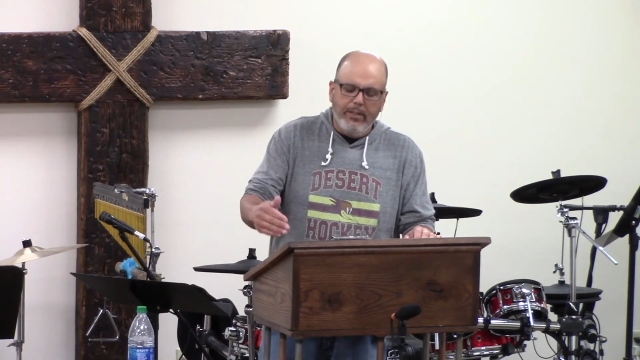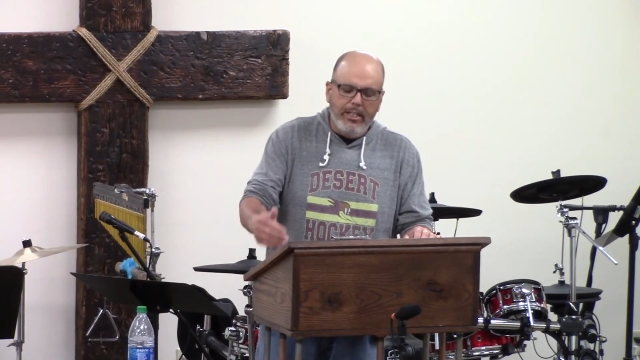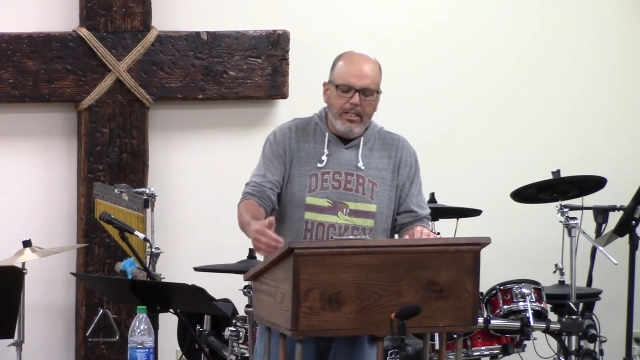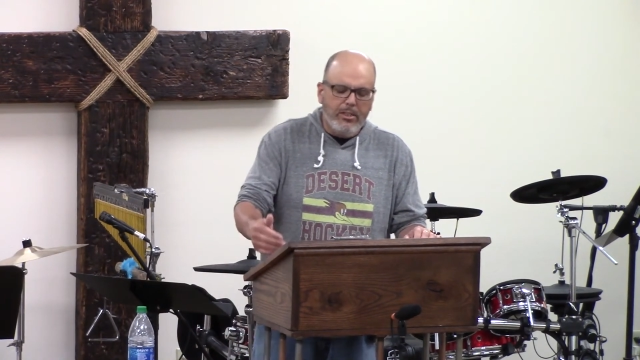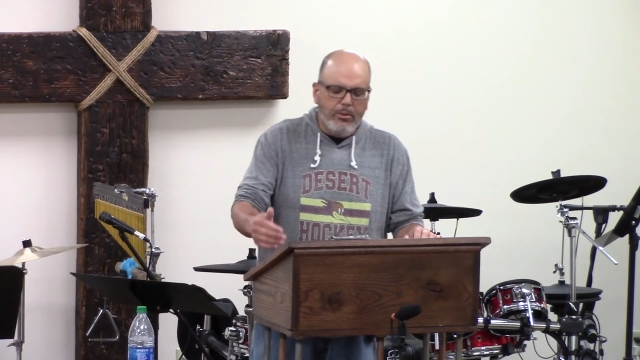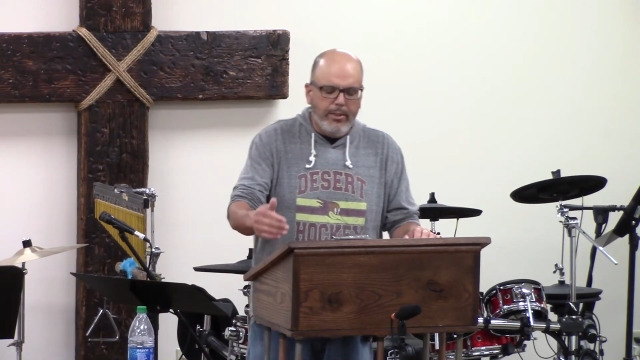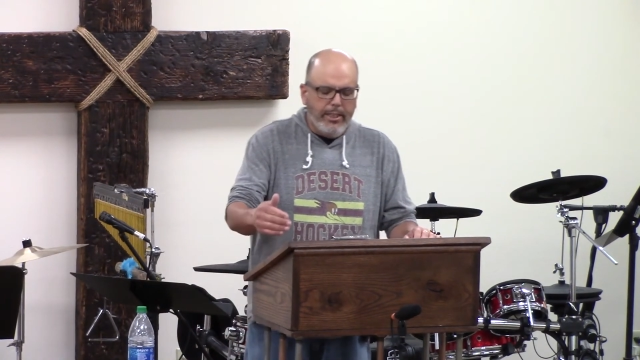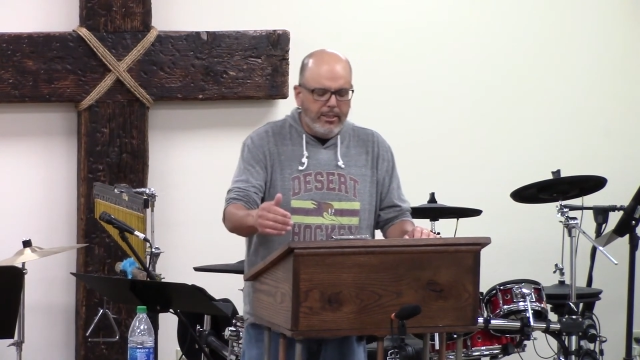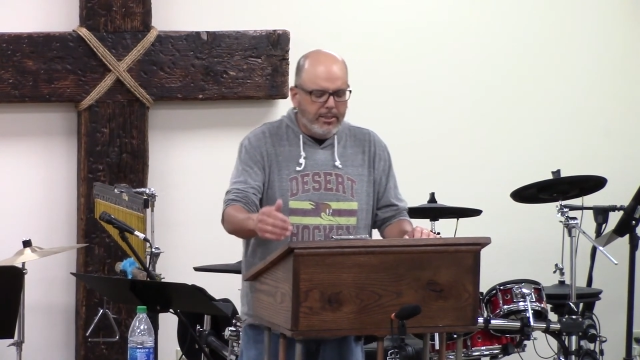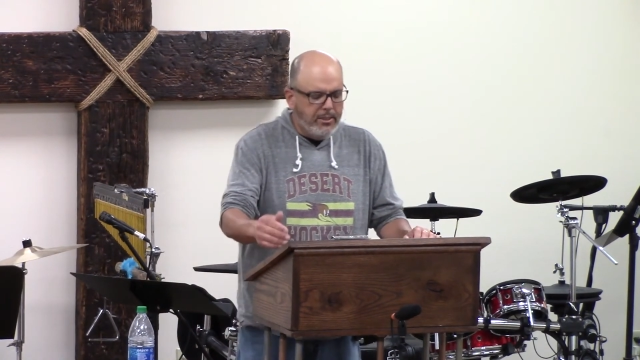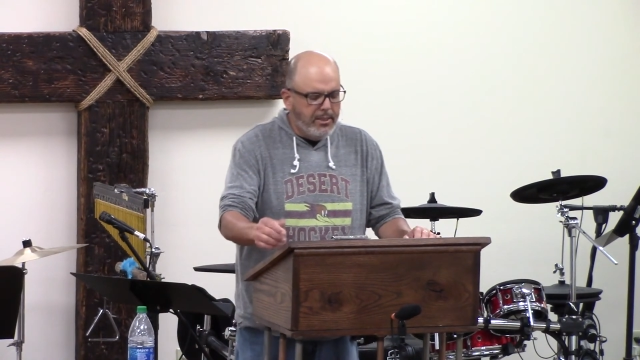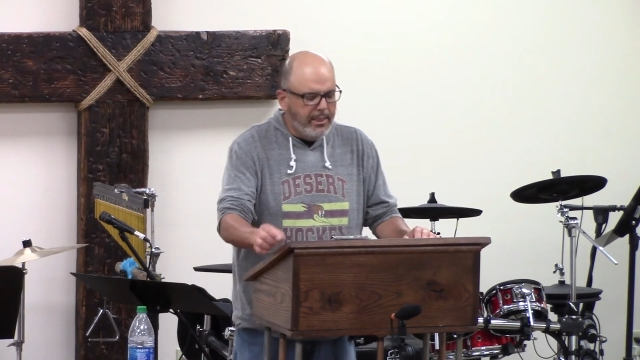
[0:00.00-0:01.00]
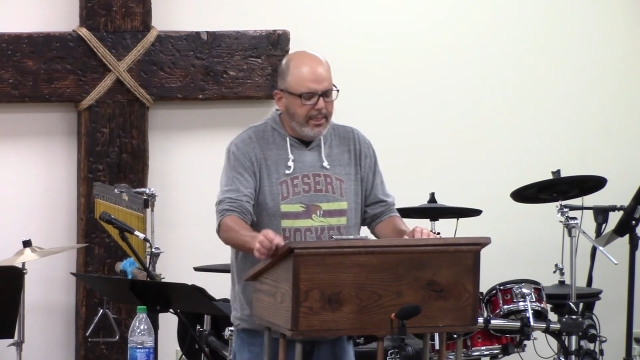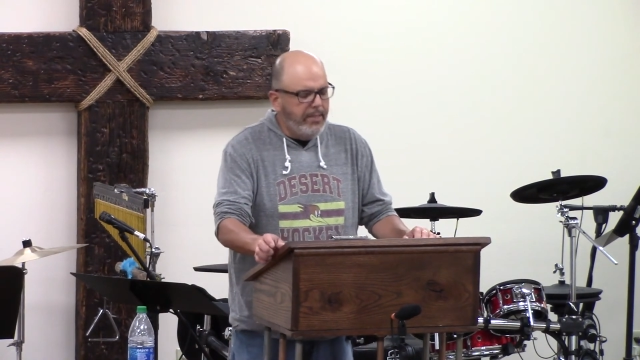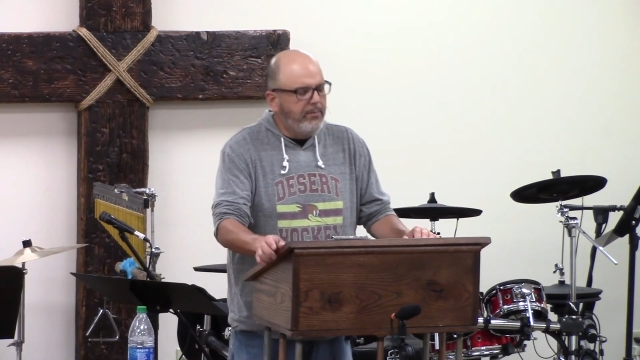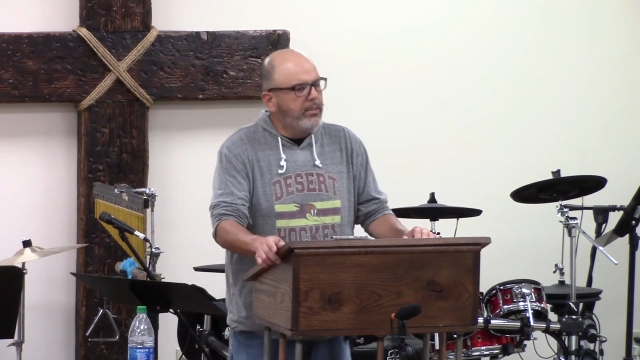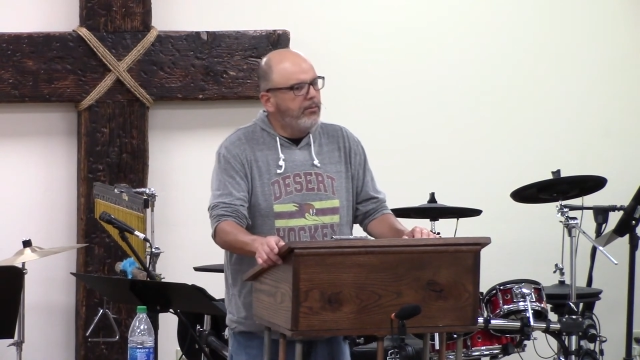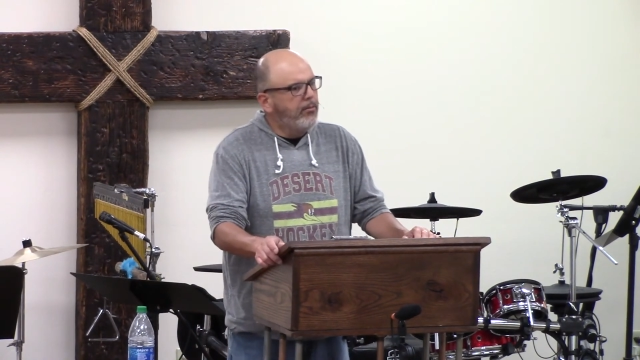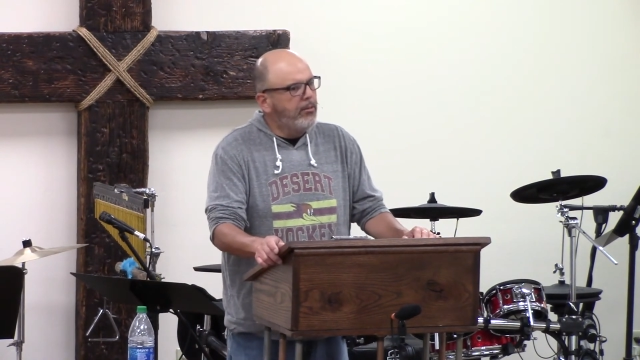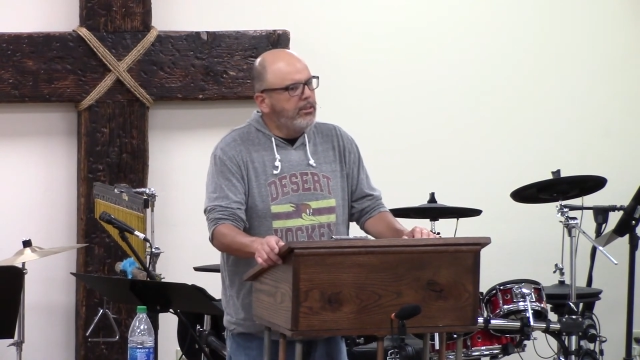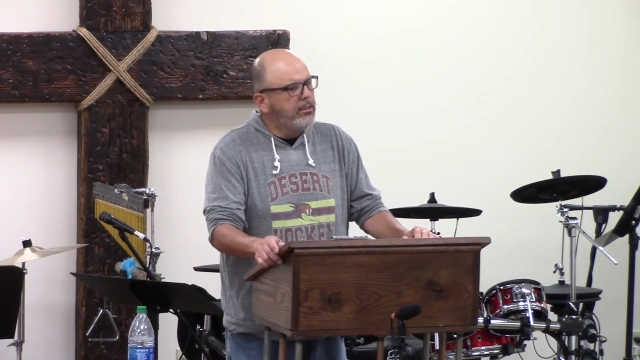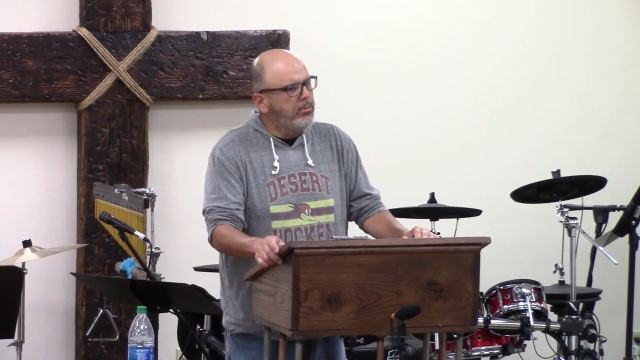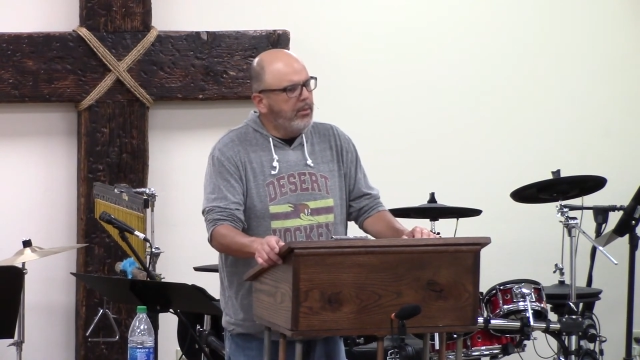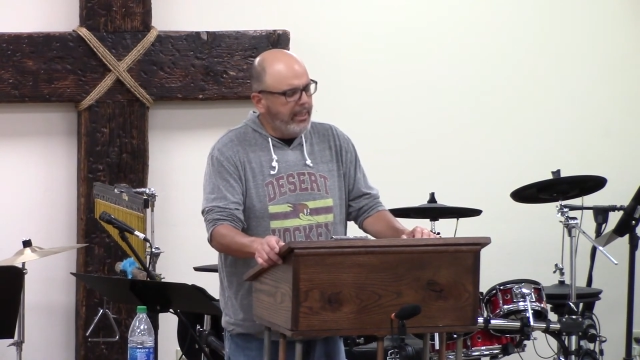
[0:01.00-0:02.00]
Israel to leave in the
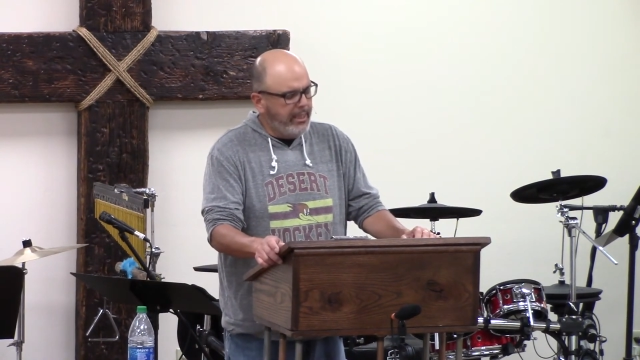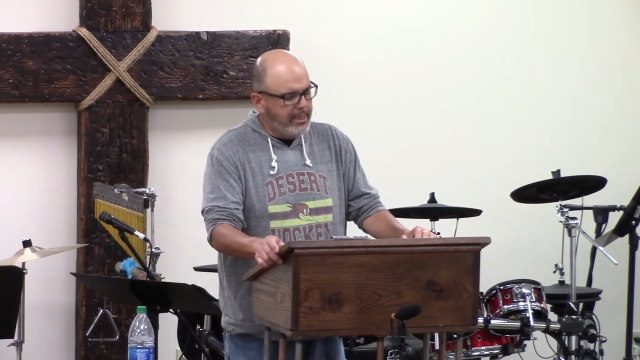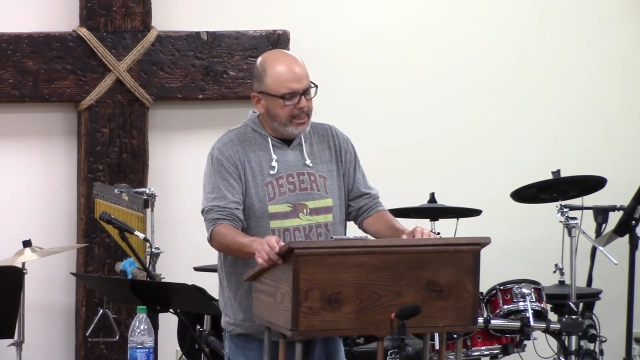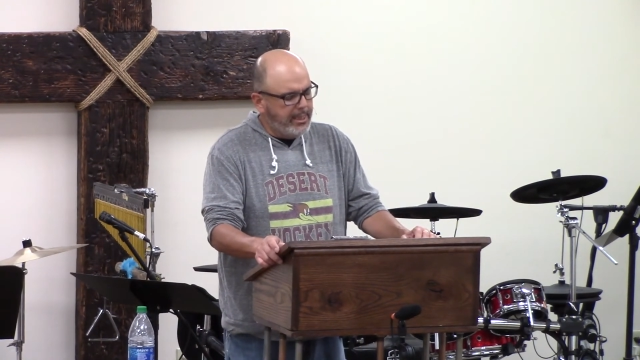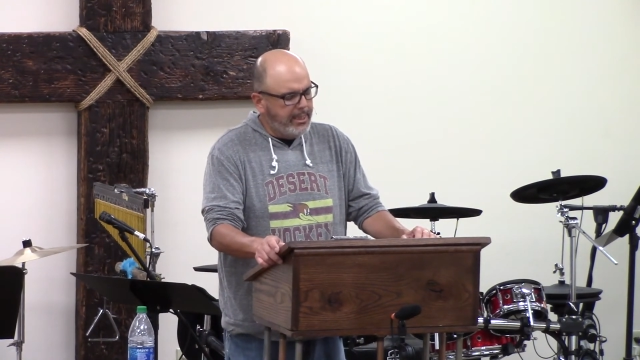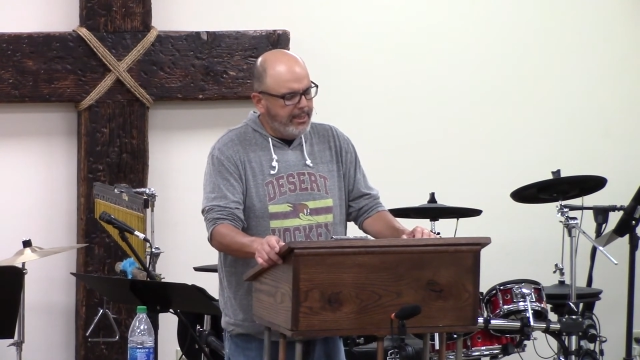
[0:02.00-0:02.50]
first place?